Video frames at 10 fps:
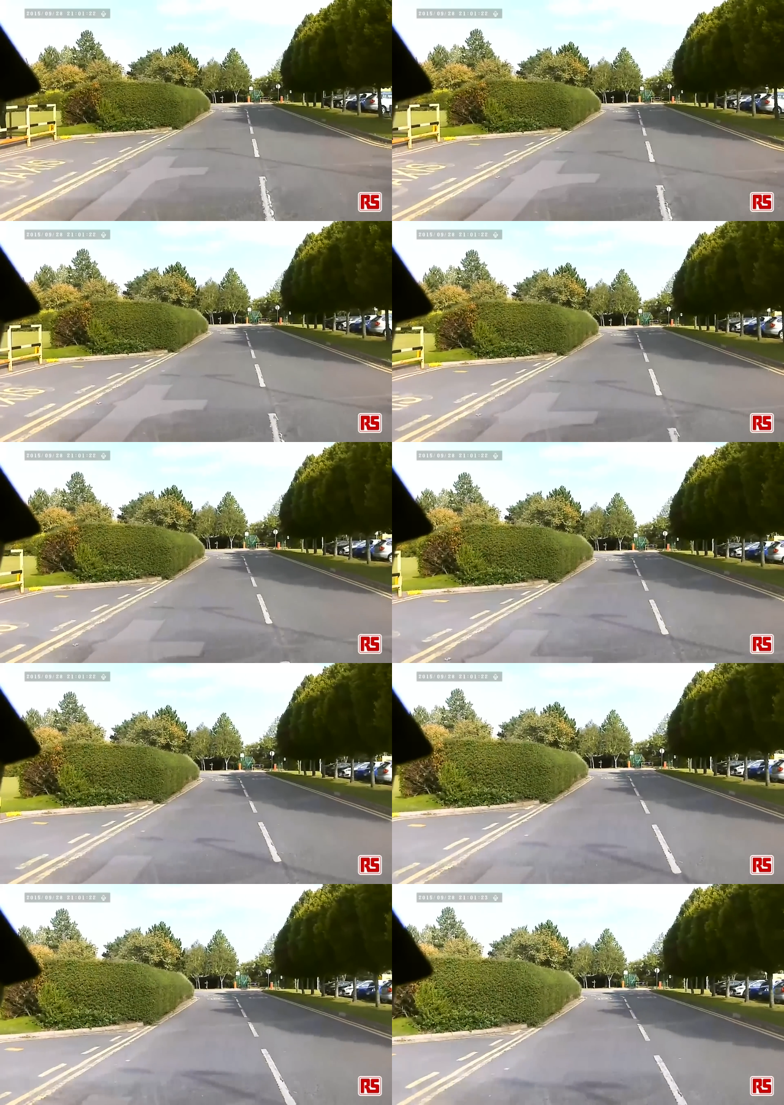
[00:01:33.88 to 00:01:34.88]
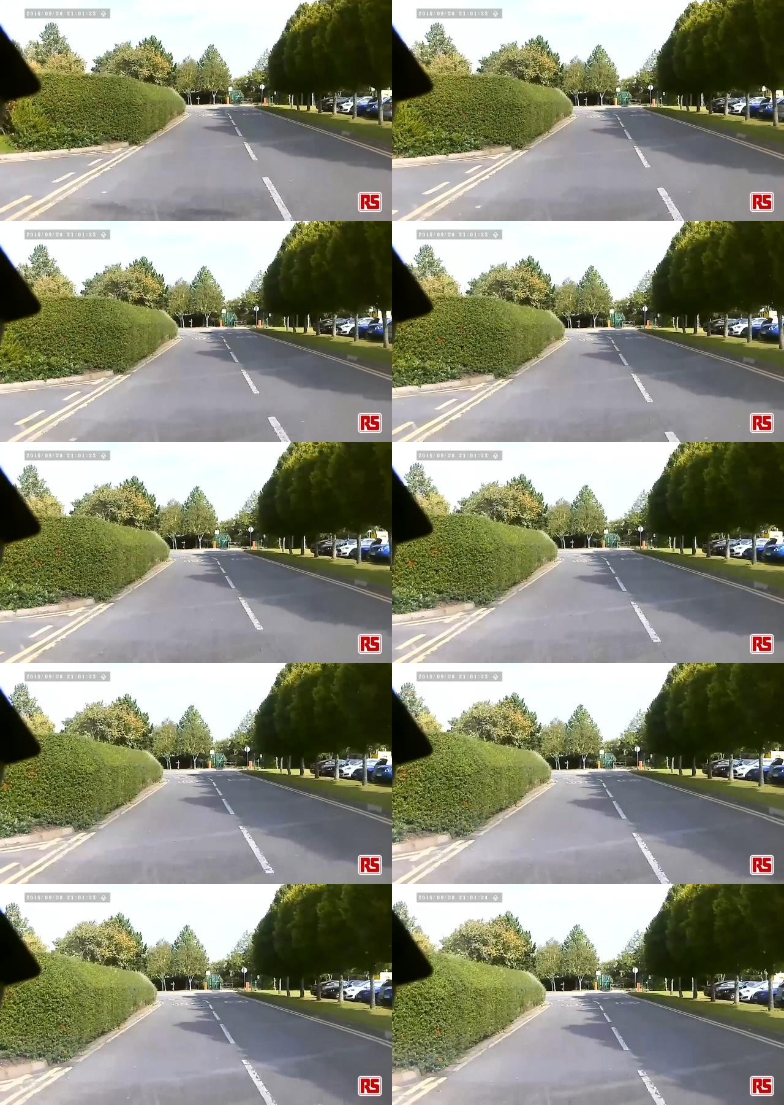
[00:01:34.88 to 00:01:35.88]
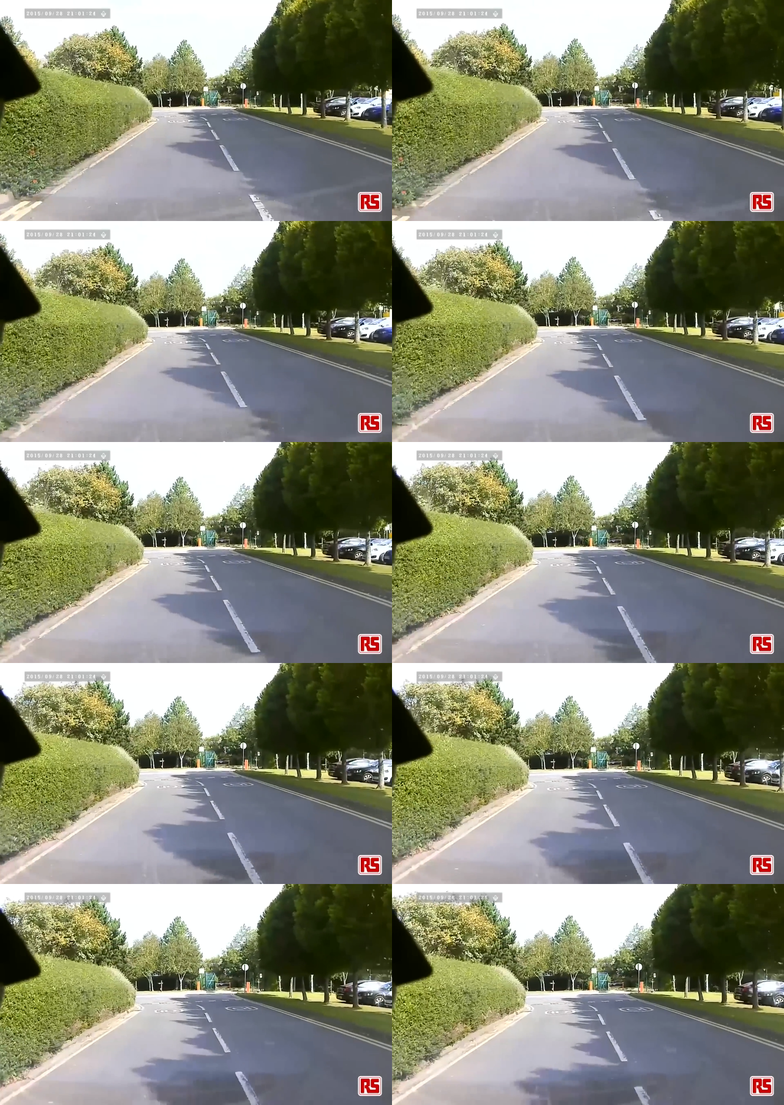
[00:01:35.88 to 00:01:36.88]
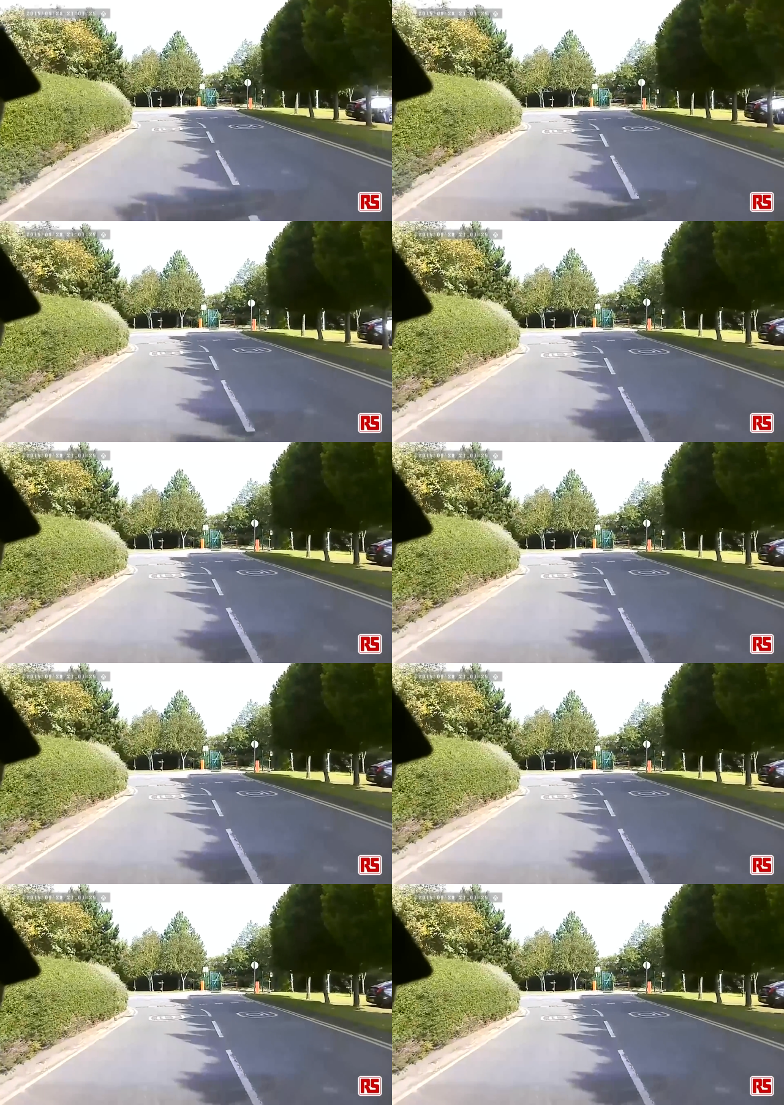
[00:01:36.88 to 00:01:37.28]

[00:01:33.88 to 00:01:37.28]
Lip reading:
[unreadable: no face in view]